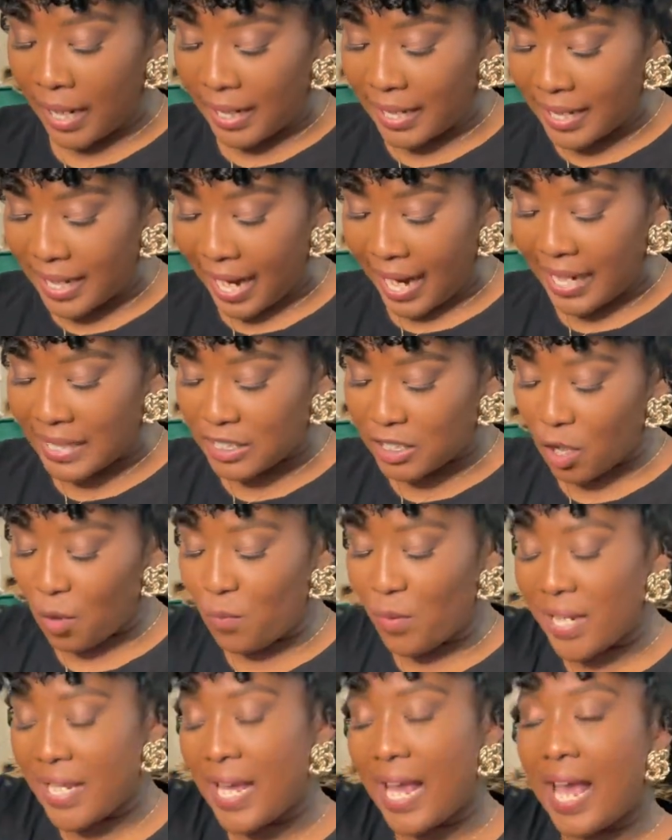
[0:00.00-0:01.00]
Next,
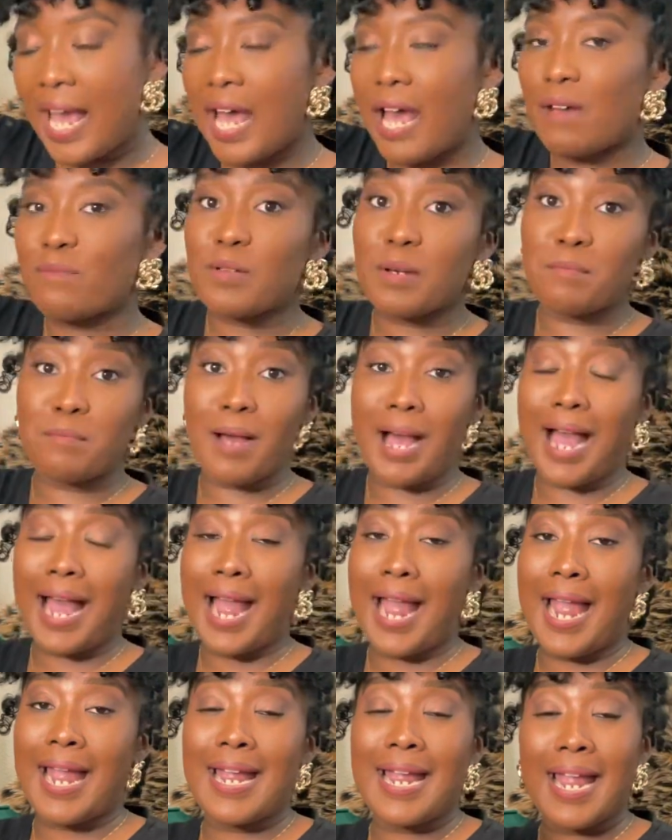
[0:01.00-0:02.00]
we have
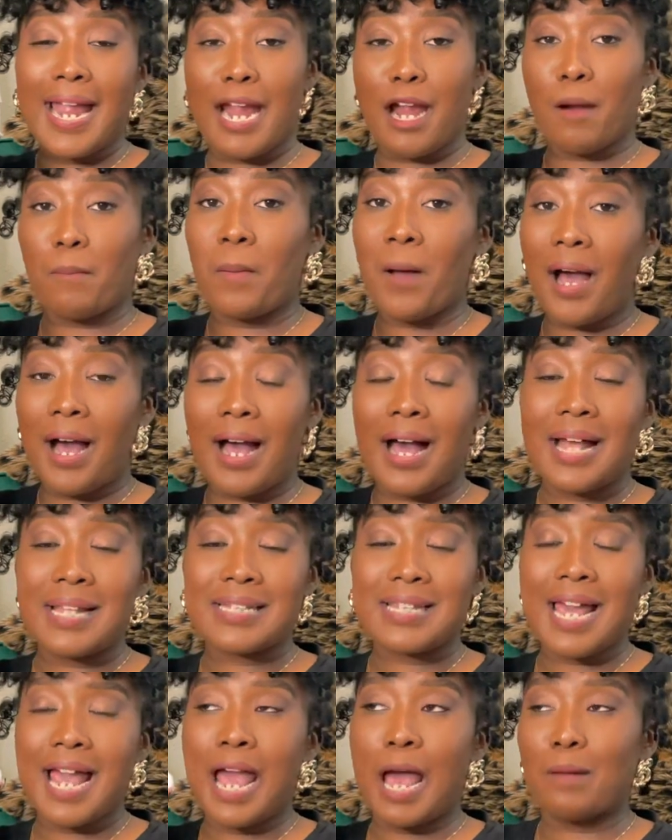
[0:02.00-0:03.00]
my
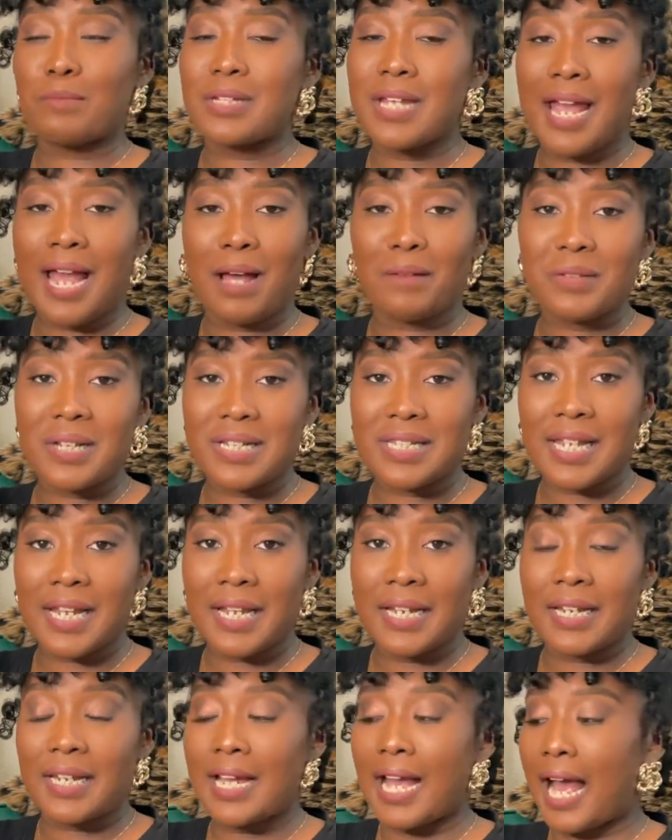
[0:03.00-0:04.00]
AirPods. Have to have these
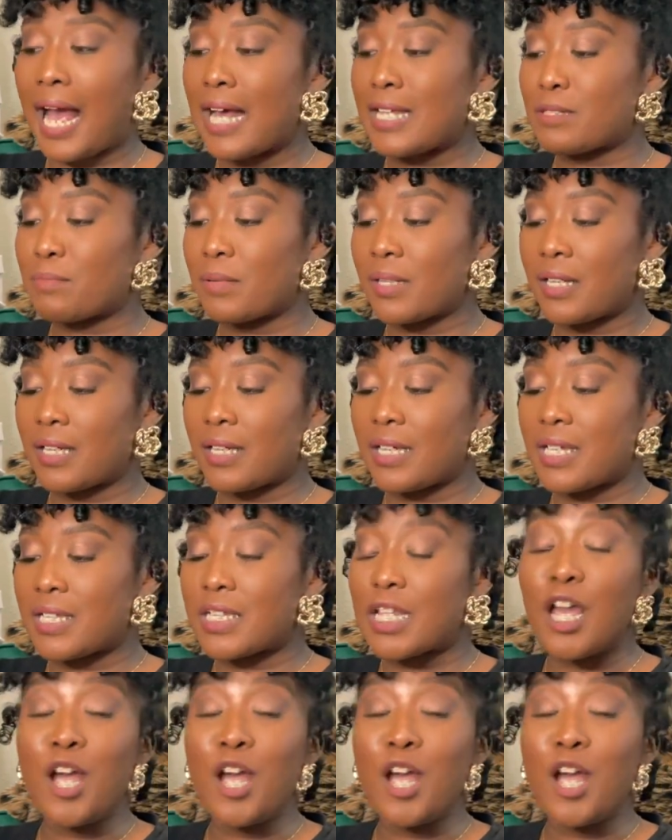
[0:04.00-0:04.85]
handy, guys, because